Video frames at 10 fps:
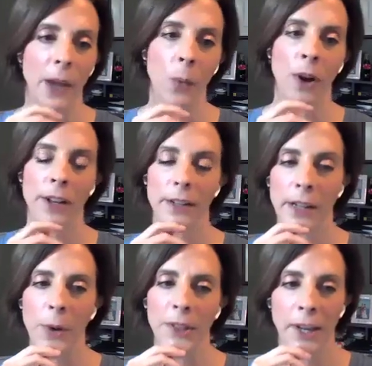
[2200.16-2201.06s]
They want
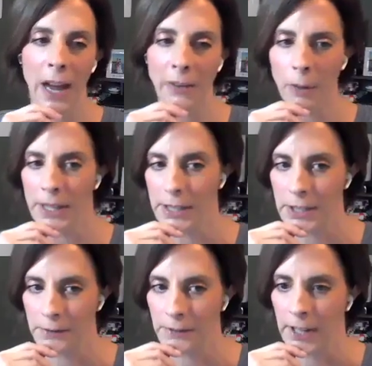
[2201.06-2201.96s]
the
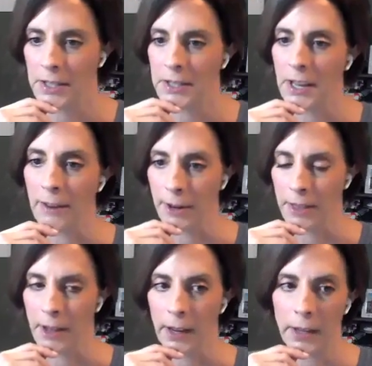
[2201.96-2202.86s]
government to fix
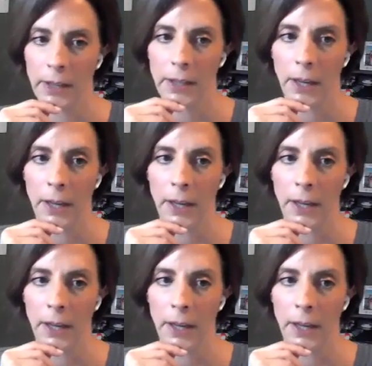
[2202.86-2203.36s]
everything.